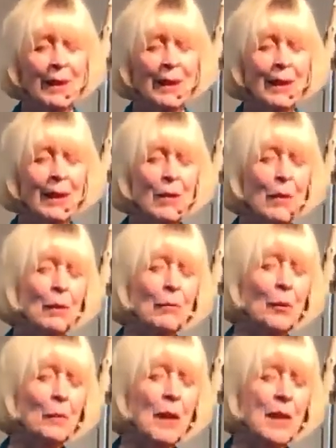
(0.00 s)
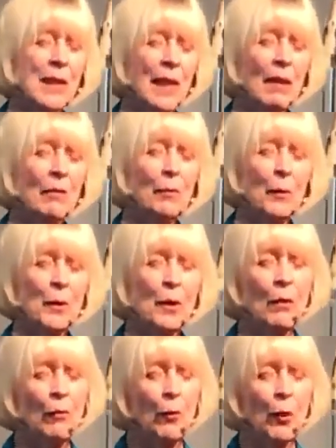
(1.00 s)
and I know it for myself first
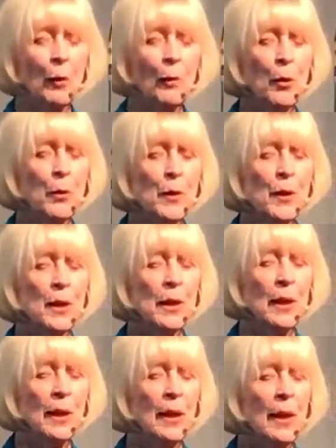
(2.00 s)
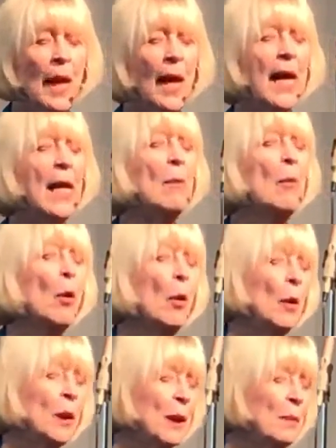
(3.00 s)
and foremost, I am
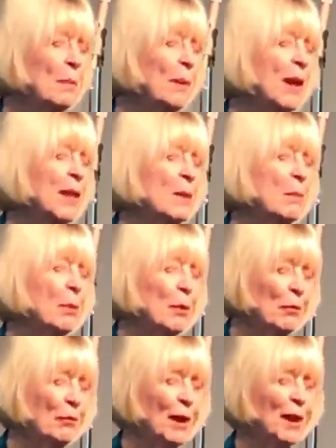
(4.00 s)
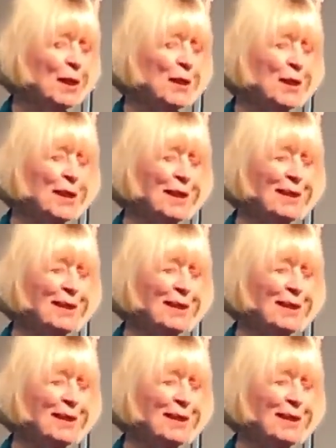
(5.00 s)
whole, complete, and perfect.